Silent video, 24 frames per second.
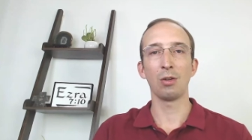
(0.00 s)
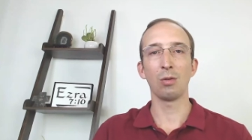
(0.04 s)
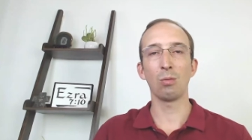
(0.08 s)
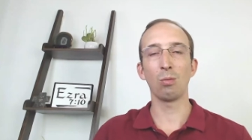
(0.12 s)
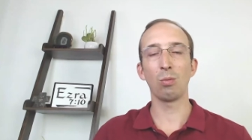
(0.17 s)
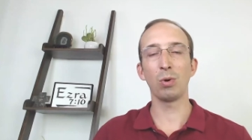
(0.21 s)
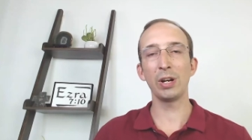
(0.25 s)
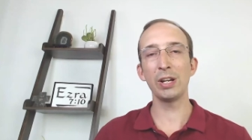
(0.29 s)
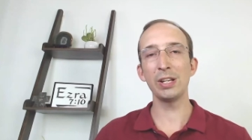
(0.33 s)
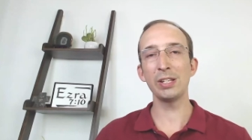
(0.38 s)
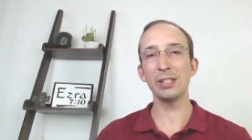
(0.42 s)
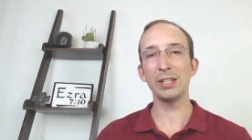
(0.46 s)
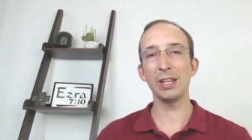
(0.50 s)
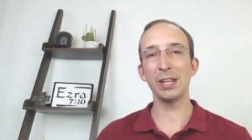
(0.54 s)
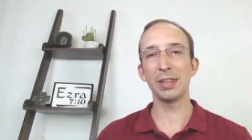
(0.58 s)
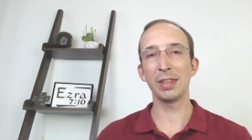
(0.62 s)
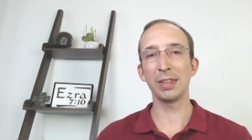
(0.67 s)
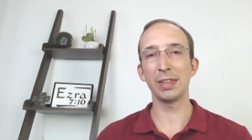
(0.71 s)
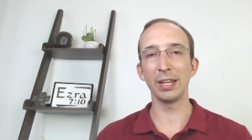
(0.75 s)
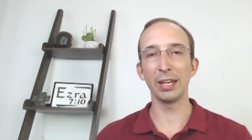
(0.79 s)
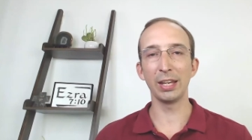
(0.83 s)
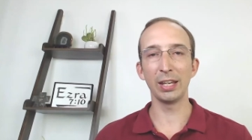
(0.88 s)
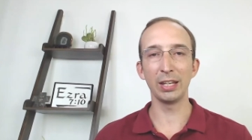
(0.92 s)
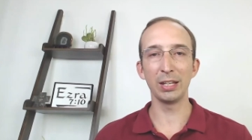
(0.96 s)
What is the
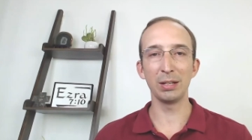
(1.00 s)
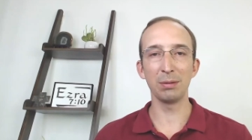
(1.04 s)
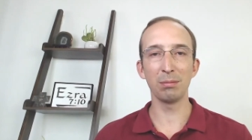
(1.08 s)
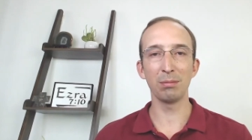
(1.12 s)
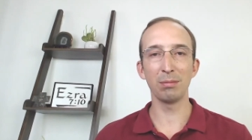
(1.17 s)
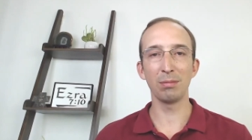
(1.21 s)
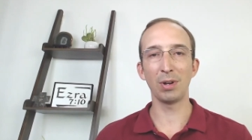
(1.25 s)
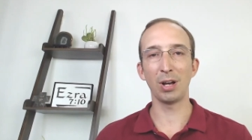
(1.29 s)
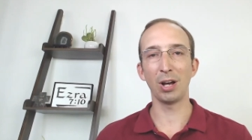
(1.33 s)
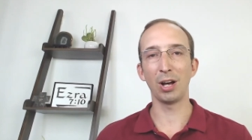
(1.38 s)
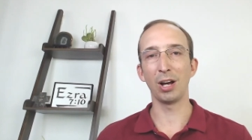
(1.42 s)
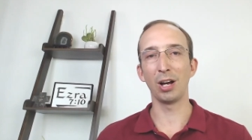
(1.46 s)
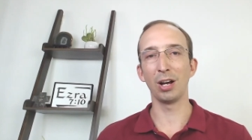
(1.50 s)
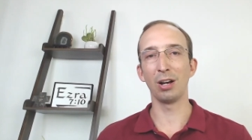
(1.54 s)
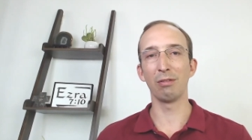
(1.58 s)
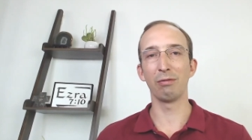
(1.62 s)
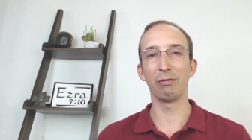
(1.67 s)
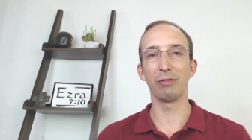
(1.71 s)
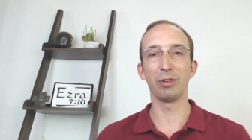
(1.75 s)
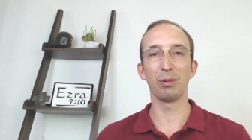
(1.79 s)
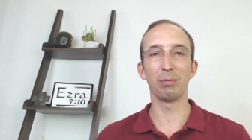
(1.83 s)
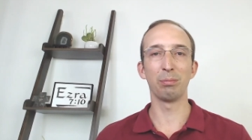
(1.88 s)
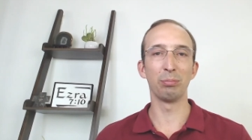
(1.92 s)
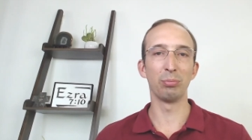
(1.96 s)
theme
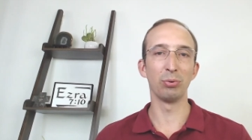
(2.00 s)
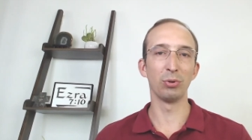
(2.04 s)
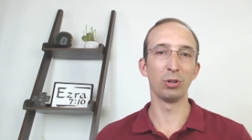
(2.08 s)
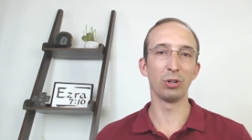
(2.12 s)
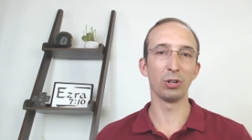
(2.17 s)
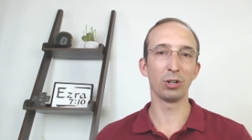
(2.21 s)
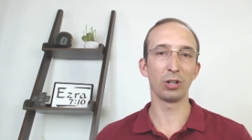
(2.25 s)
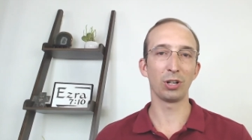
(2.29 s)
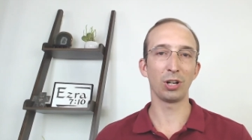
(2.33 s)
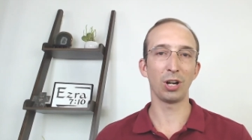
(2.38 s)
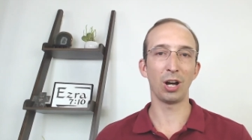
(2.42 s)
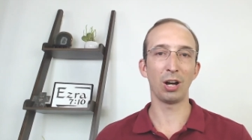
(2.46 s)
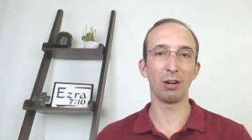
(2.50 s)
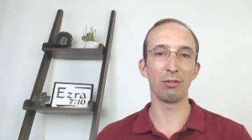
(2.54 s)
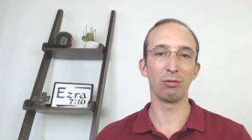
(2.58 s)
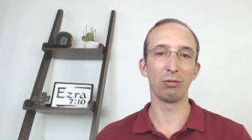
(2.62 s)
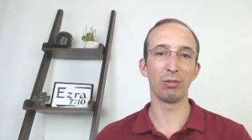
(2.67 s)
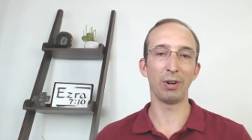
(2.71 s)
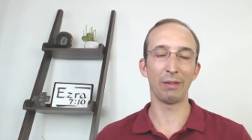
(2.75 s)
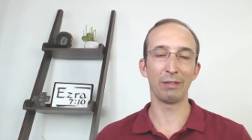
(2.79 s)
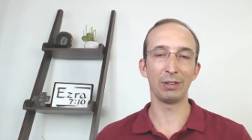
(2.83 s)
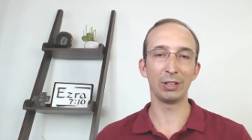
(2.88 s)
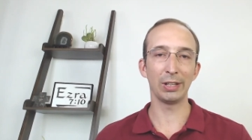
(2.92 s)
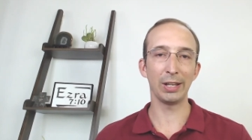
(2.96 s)
of the book of
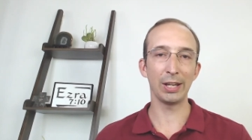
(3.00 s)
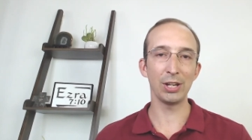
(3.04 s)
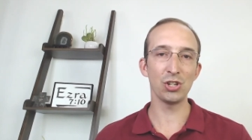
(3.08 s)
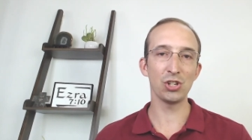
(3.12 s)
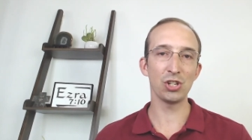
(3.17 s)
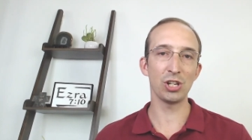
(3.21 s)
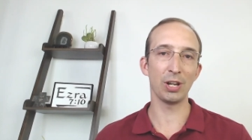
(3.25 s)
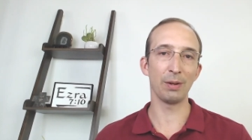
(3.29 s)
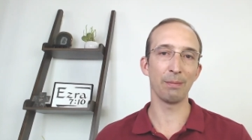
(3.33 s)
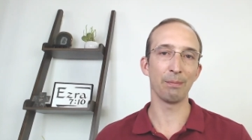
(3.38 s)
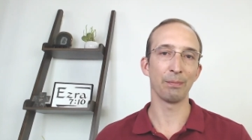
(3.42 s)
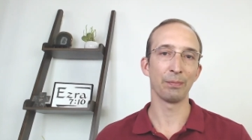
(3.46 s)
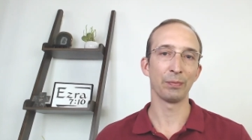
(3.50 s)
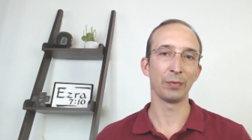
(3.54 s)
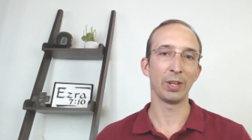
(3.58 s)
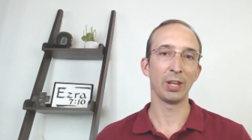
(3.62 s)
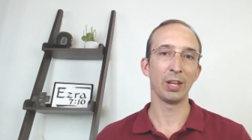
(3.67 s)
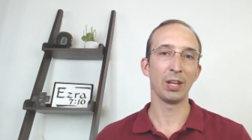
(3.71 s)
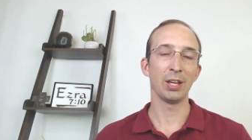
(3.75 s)
Revelation?